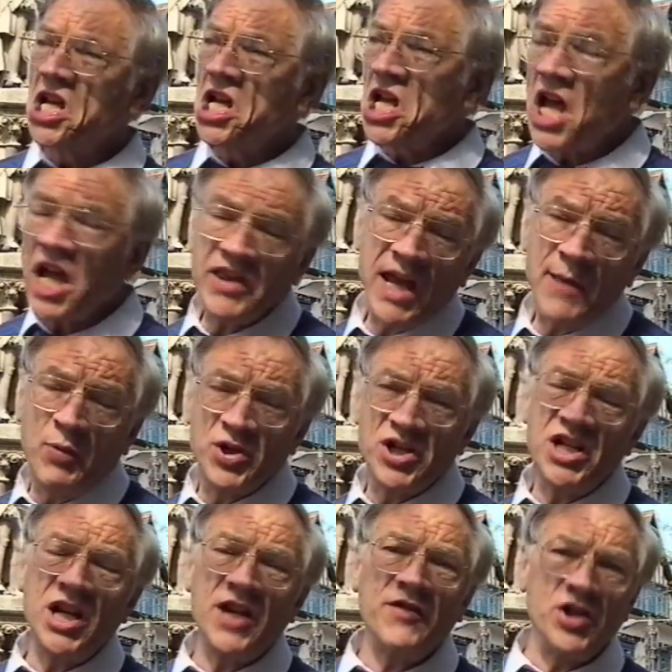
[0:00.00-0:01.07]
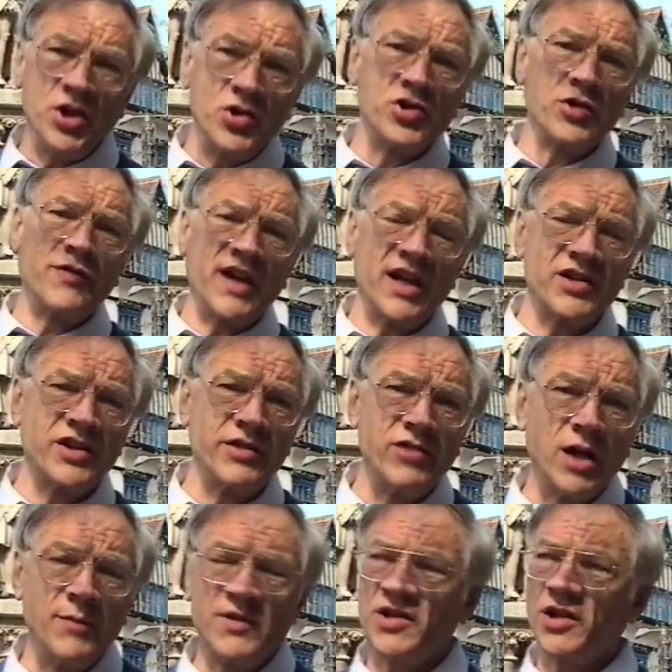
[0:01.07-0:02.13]
and they put in it the usual things the
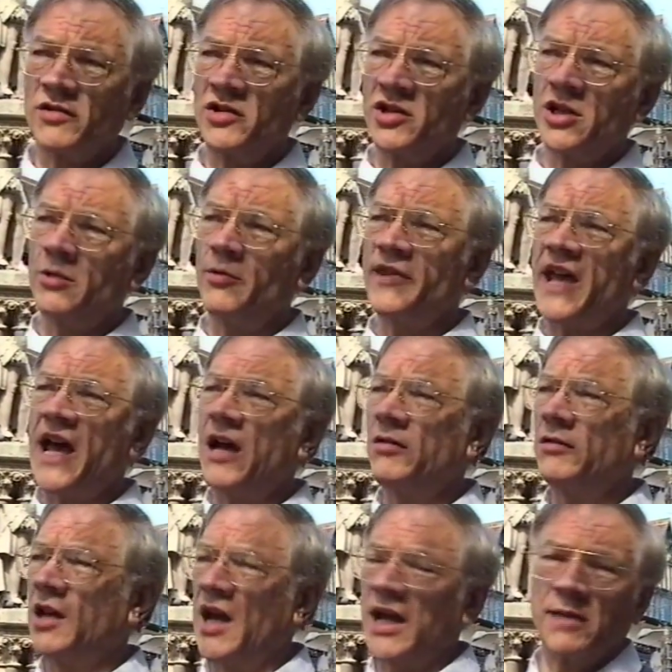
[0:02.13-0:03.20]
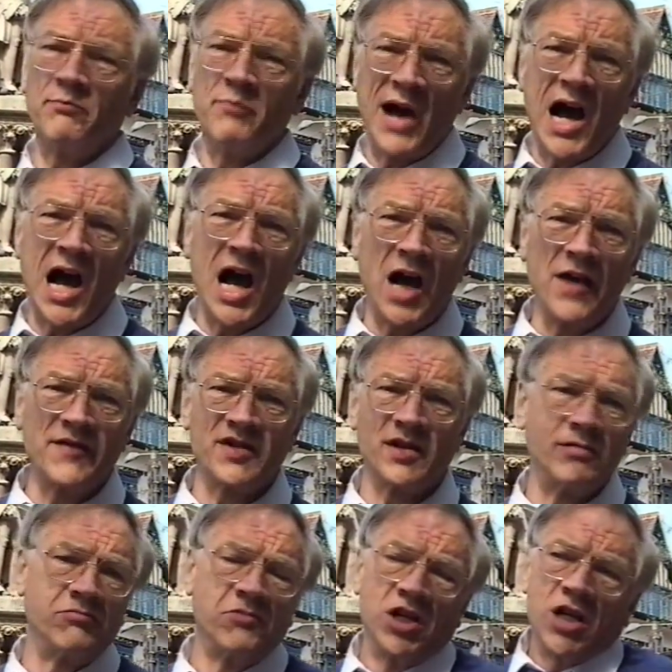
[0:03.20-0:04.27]
Romans couldn't do without, like baths and